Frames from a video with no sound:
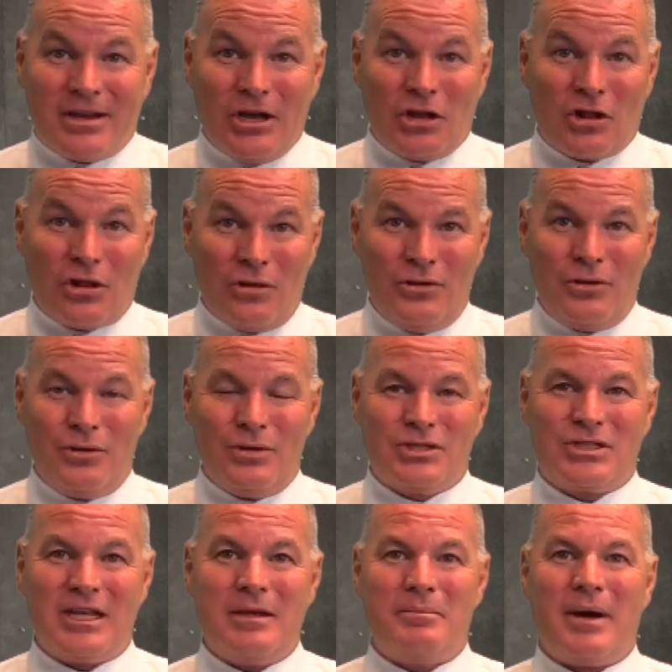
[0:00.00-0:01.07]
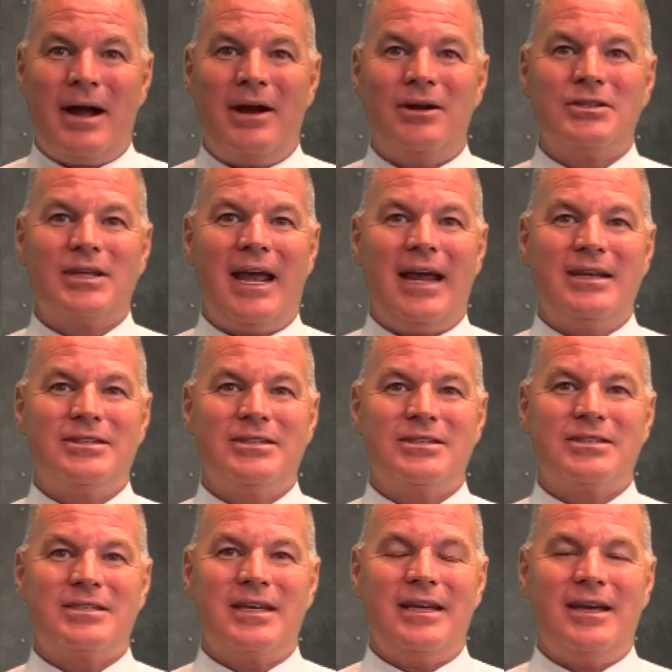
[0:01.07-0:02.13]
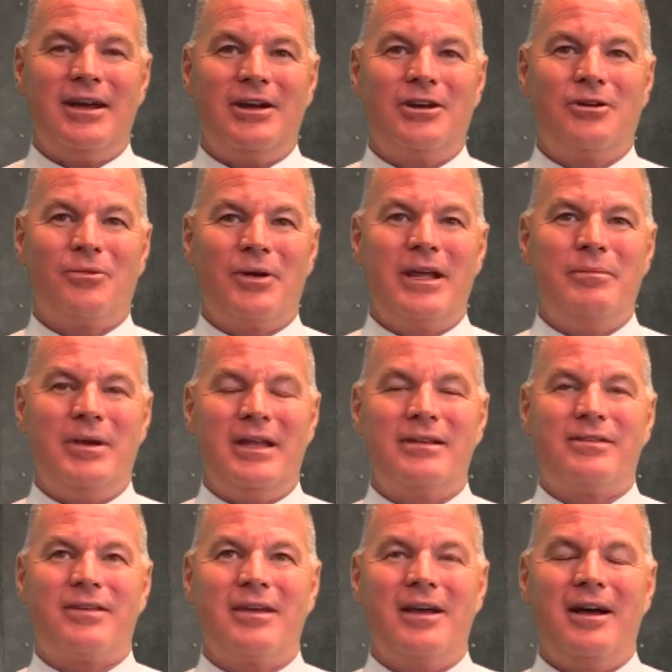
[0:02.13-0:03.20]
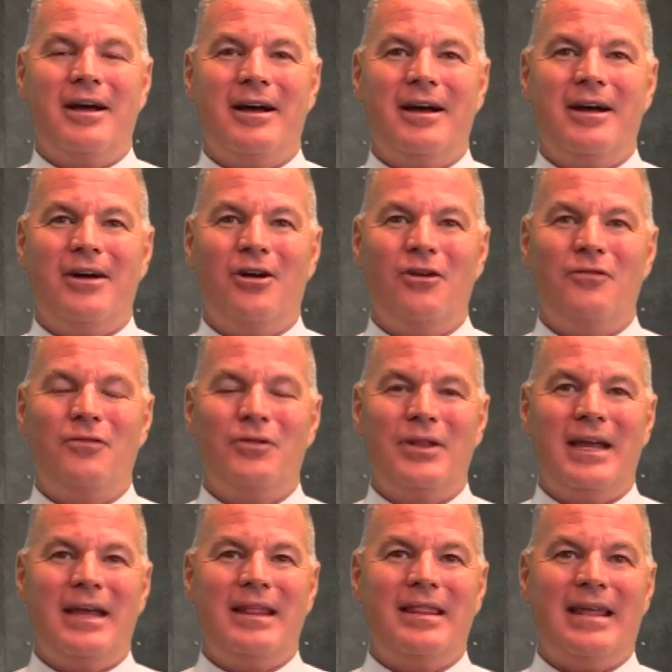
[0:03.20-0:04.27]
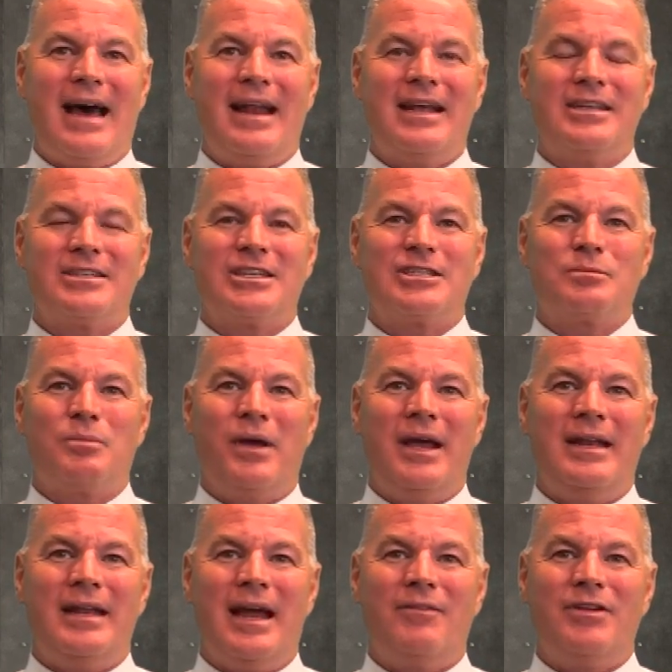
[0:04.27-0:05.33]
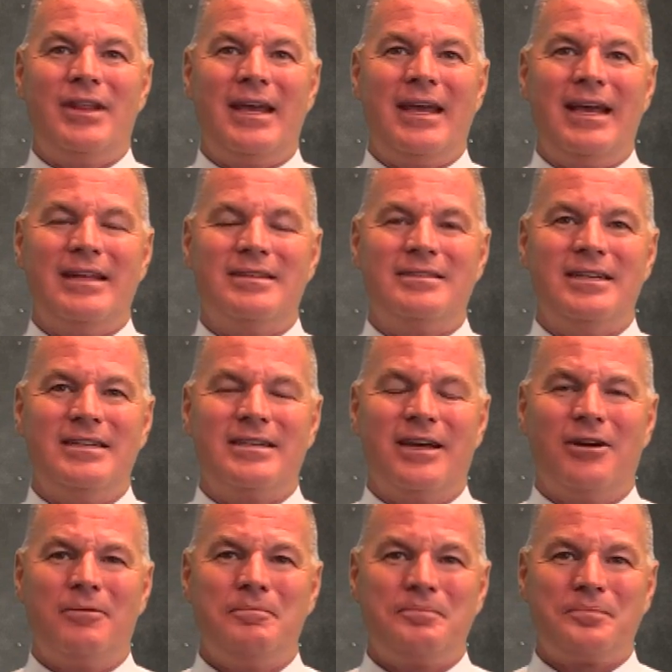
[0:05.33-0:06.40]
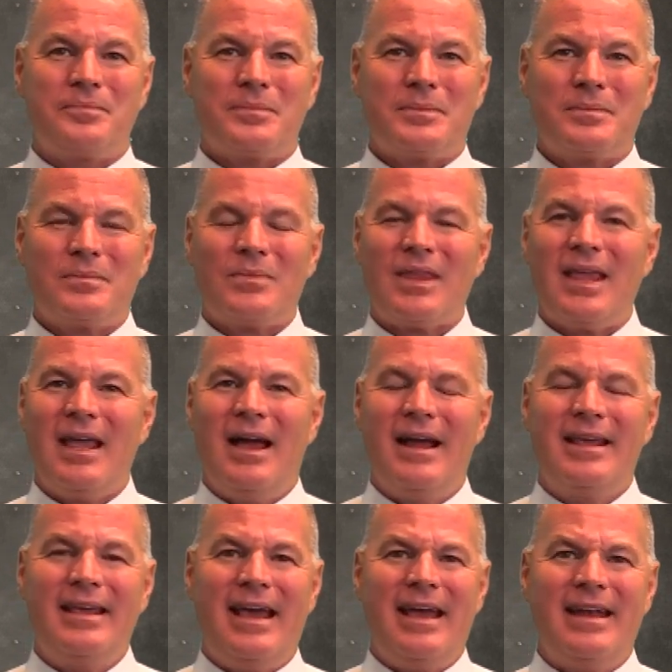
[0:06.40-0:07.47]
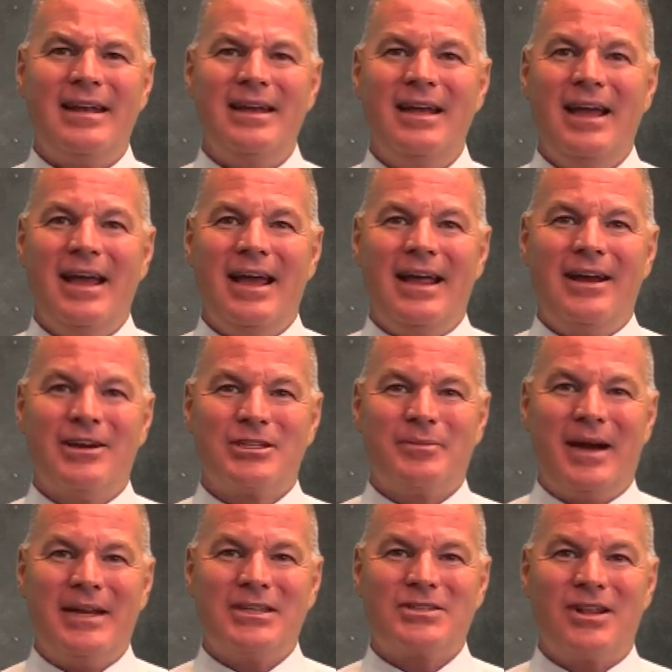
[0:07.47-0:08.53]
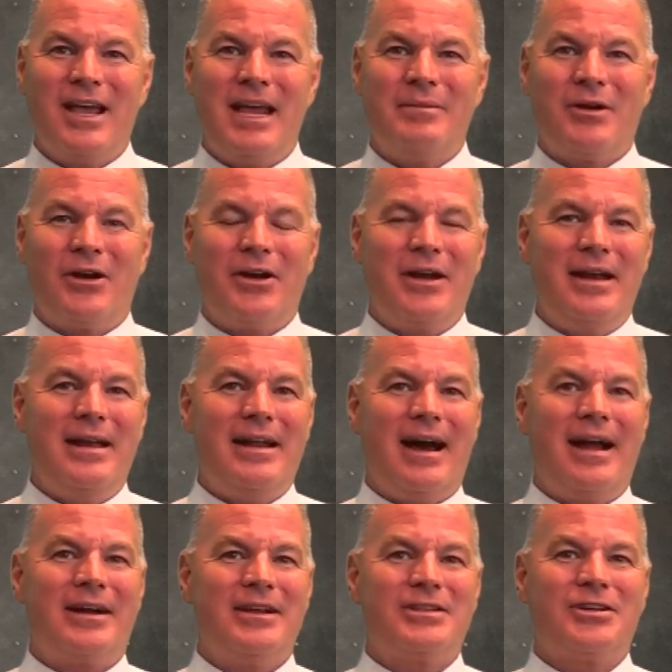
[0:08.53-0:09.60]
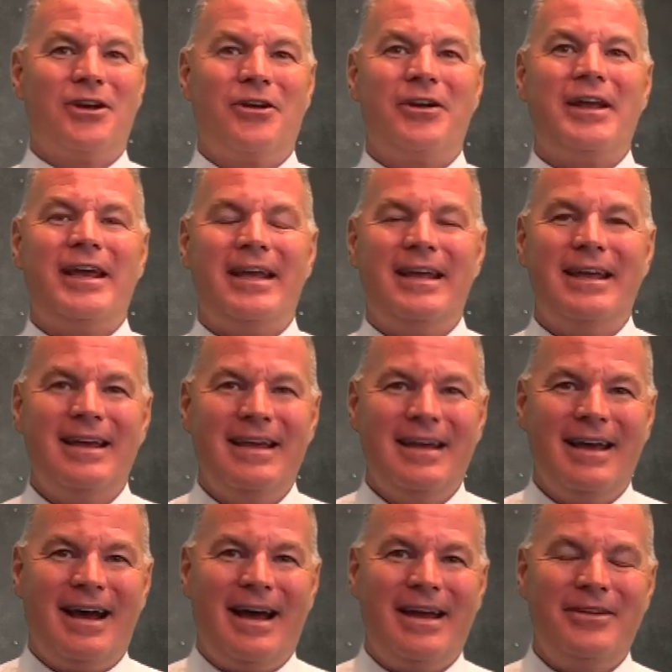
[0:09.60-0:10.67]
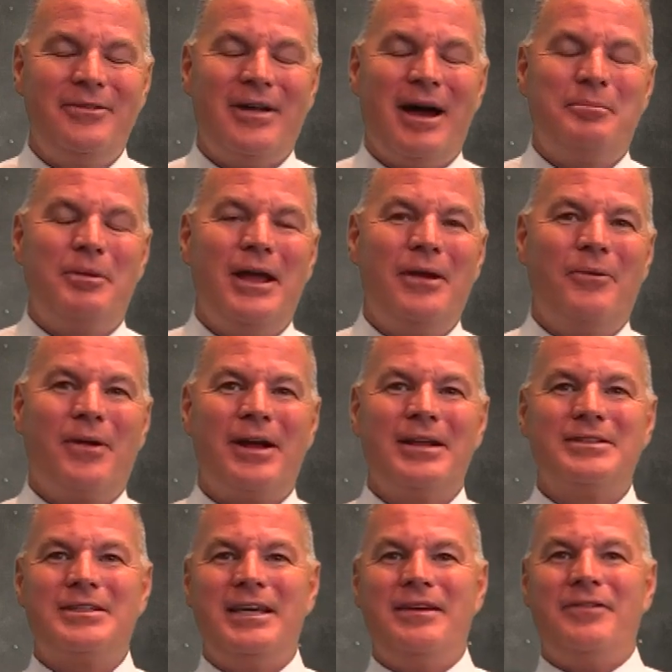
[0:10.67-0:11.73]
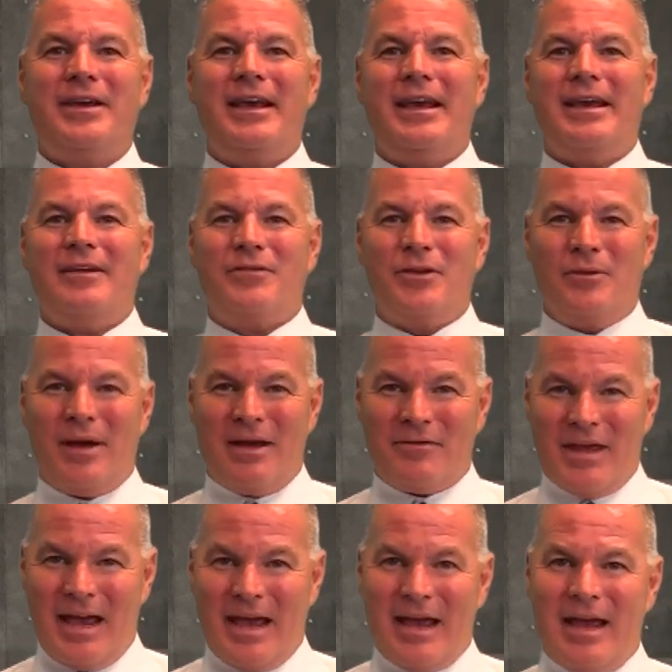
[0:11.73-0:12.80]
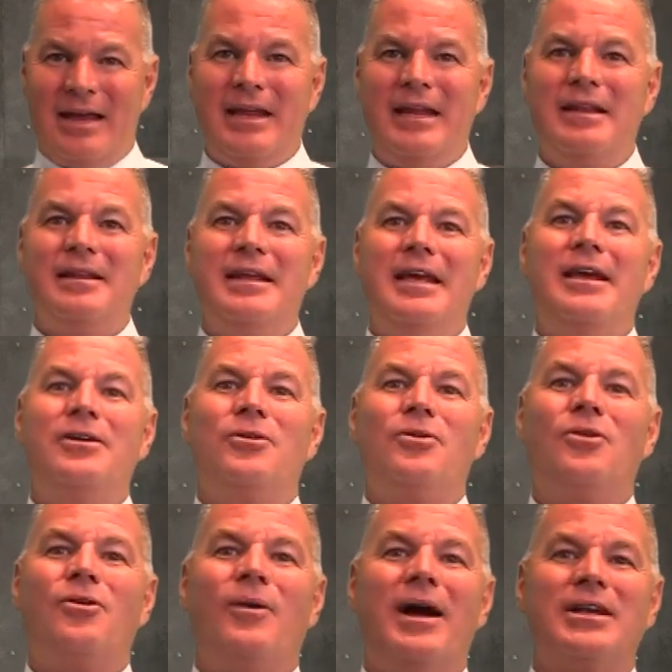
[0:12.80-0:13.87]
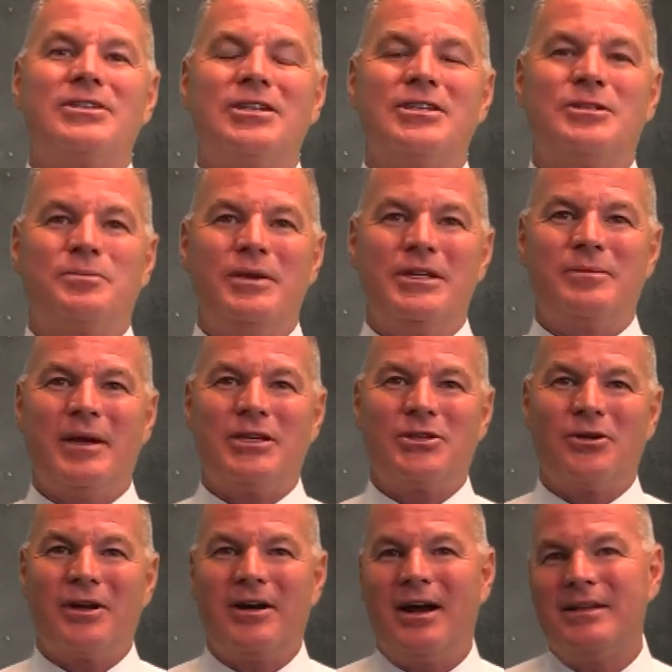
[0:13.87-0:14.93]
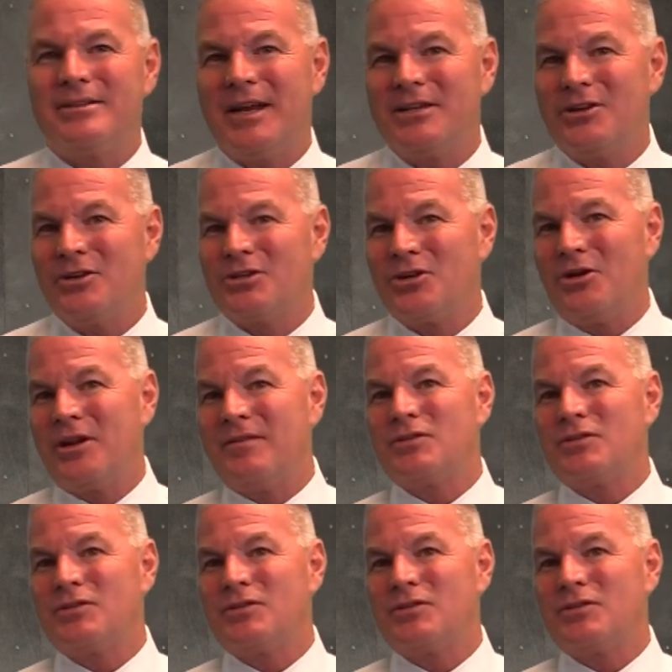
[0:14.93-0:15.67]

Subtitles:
concludes the buyer's agency agreement. Hopefully that has explained everything in detail. Again, here's my disclaimer: not an attorney. I do not play one on TV. If you have any legal questions, please make sure to contact your attorney of